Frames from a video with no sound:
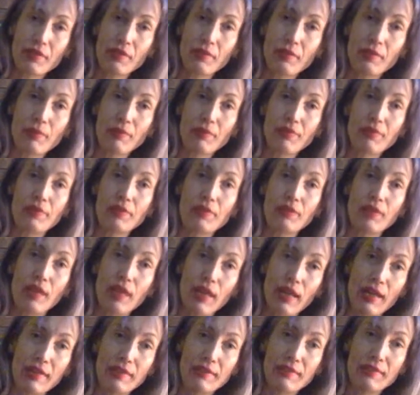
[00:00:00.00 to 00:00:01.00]
at about the
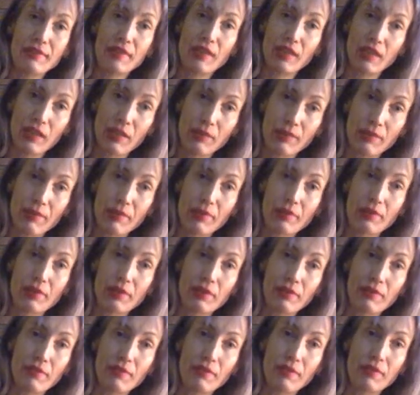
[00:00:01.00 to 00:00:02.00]
last time you could
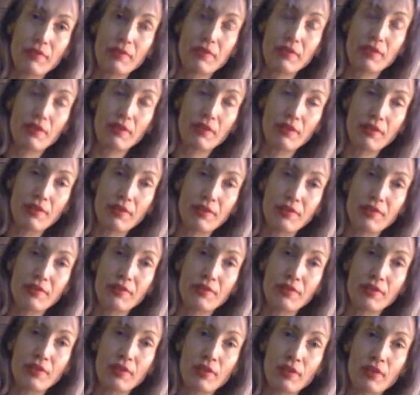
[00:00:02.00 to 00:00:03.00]
live there as an
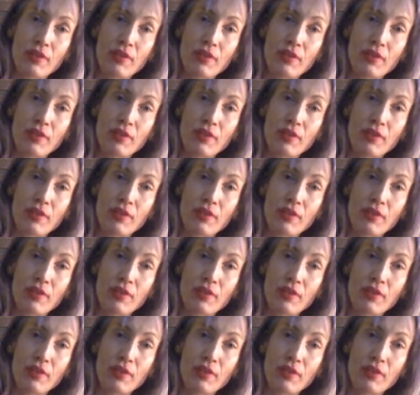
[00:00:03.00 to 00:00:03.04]
artist,